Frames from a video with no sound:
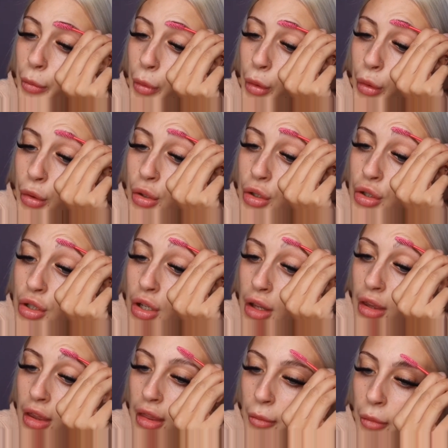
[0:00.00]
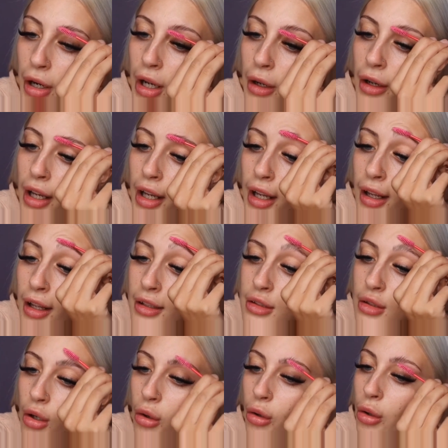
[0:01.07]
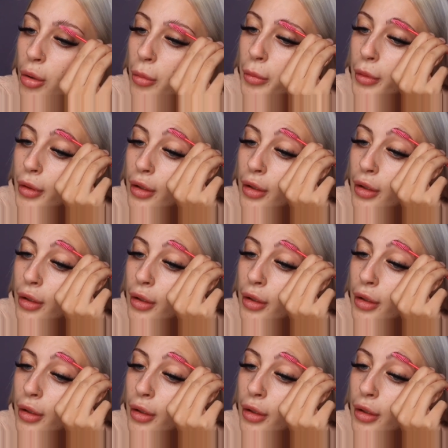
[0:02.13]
push the brow hairs up.